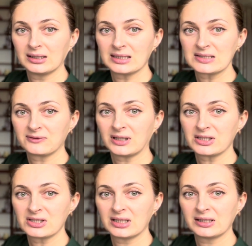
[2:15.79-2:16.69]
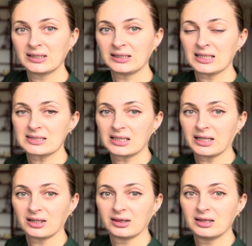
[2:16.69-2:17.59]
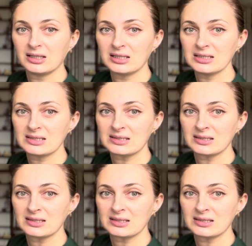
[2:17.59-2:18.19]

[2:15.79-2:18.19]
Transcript: gets flush, nothing gets like this,